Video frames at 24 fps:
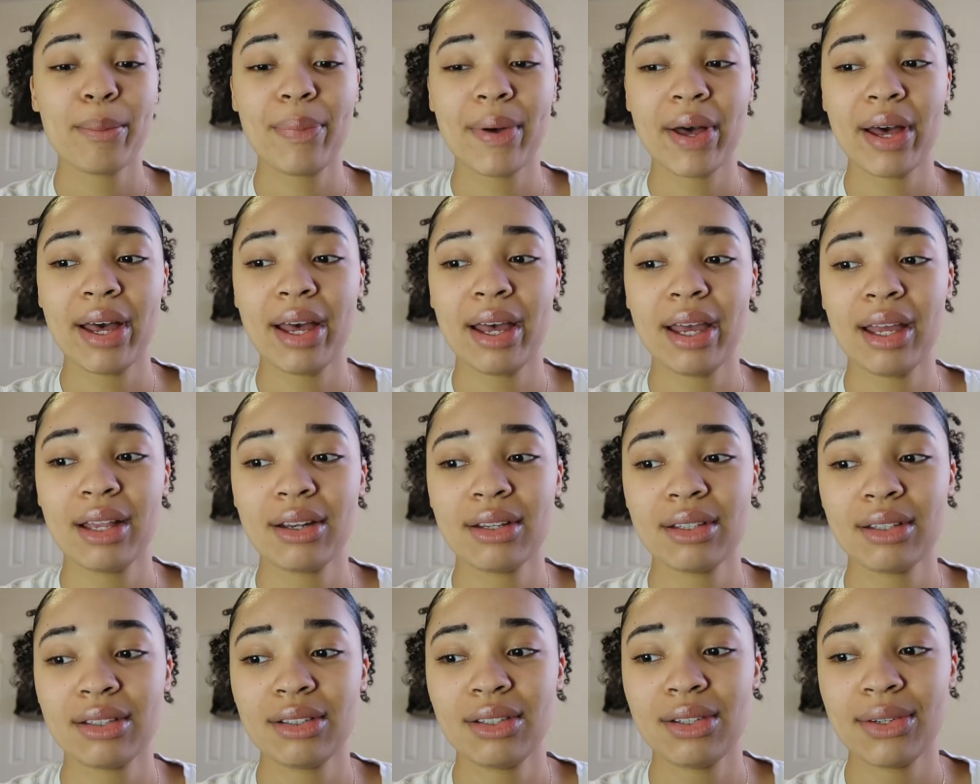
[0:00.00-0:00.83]
But
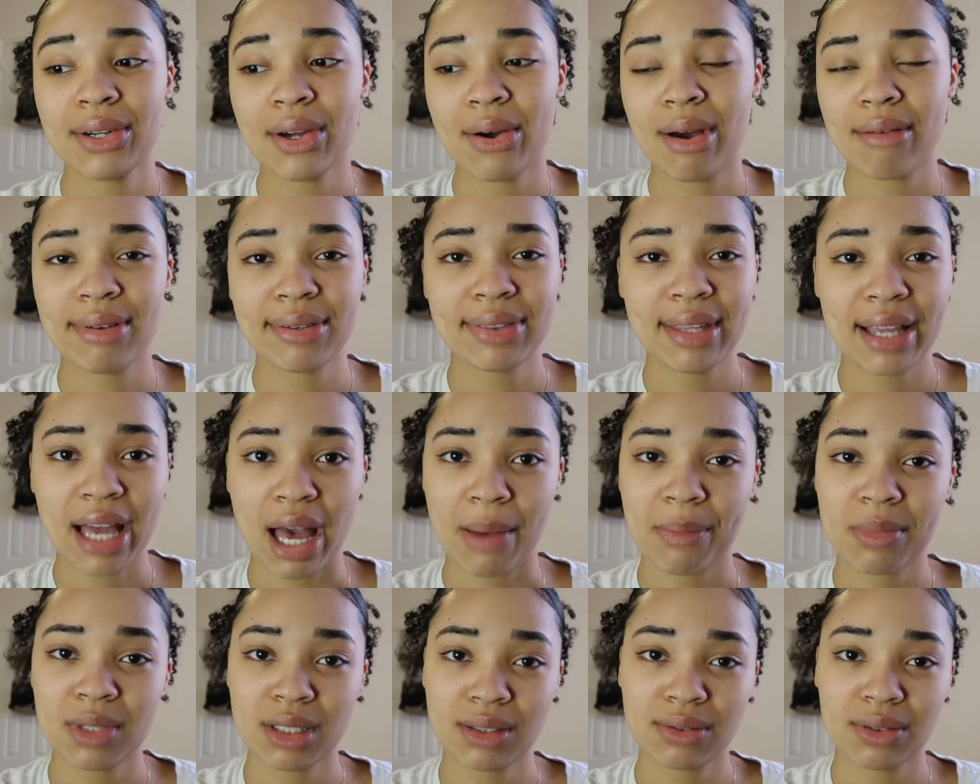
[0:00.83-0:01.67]
you know, everything
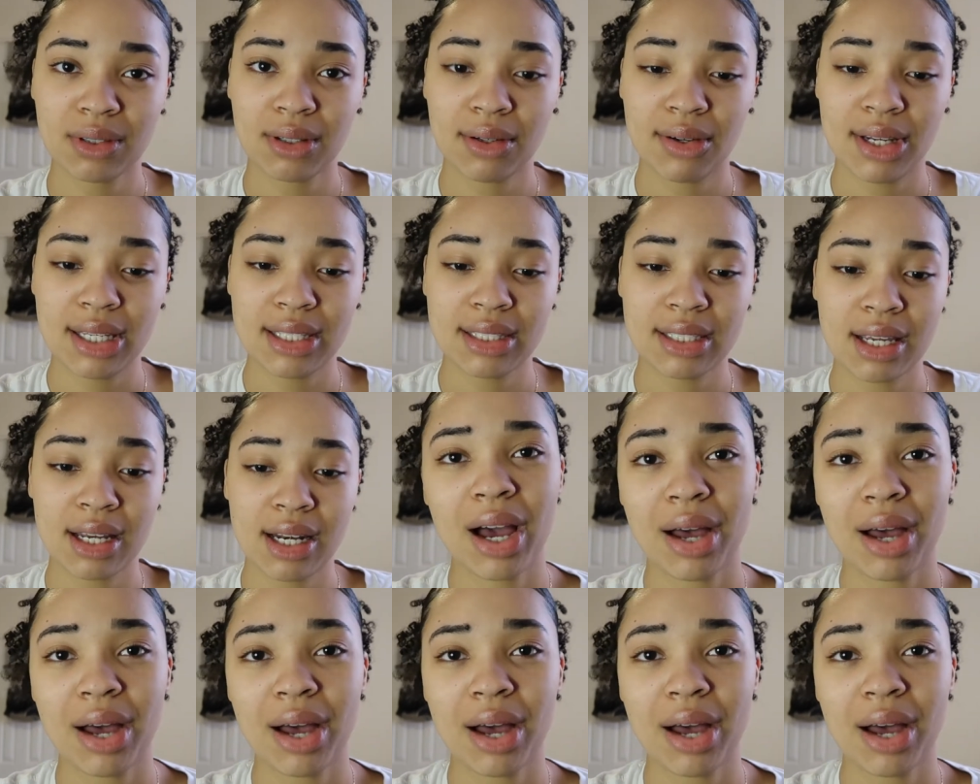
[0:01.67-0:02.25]
happens for a reason.